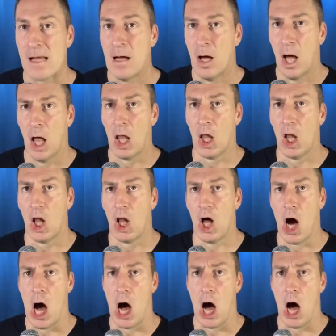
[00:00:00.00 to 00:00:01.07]

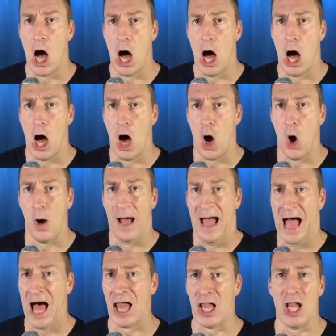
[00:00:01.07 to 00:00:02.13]
Hello!
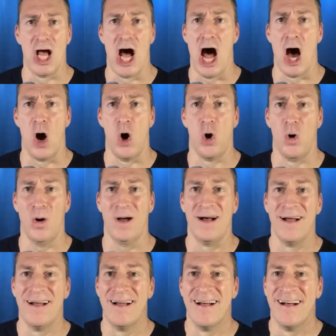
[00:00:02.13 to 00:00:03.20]
Hello!
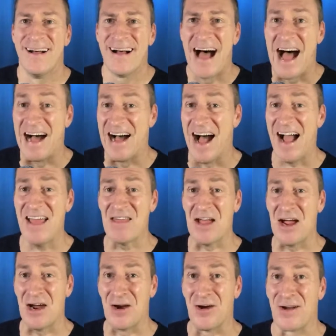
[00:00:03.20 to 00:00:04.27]
Hi
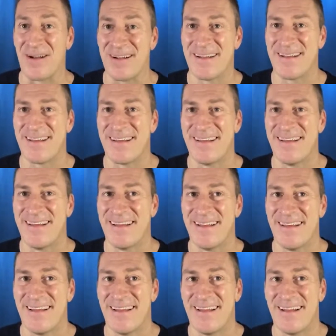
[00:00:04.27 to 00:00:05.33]
there!
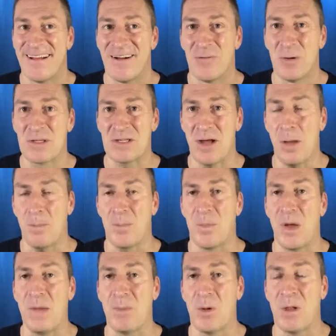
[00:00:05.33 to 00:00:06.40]
What's up,
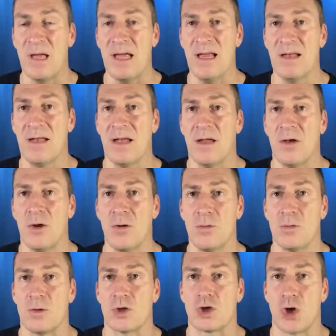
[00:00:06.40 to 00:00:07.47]
people in
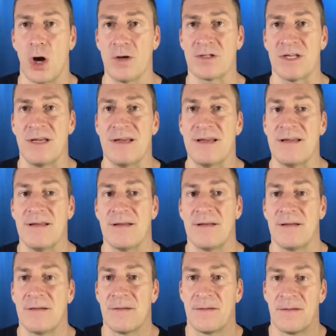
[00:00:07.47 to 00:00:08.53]
New Jersey?
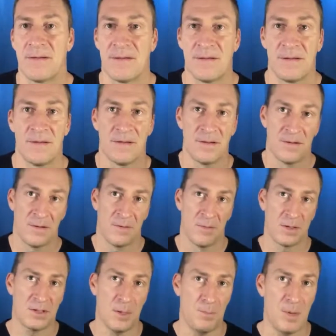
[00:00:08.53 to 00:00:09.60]

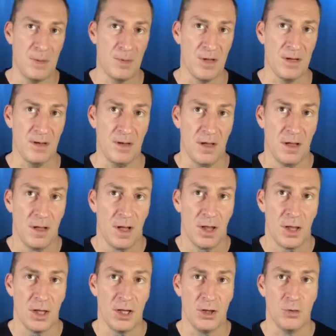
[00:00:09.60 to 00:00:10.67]
What's up, people in
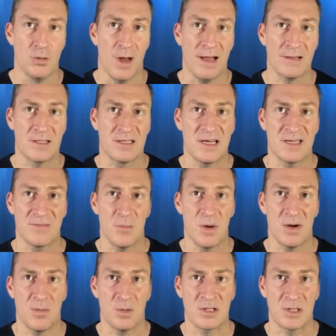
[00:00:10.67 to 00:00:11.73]
the United States of
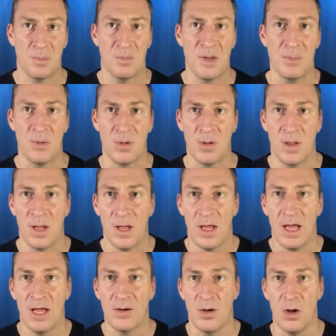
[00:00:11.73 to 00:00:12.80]
America? What's up, people
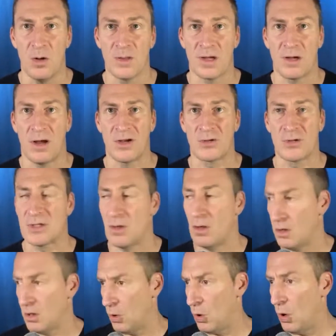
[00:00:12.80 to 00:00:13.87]
in all the countries
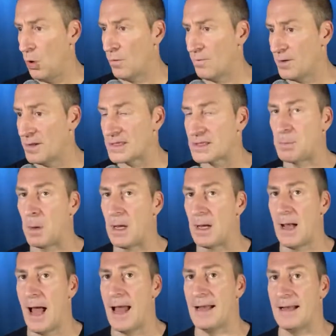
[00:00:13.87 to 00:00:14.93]
all over this
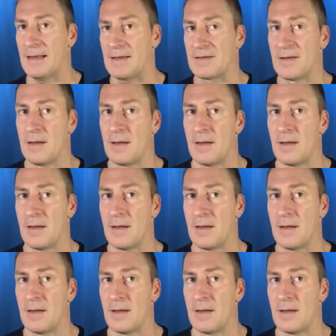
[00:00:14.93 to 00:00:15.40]
planet?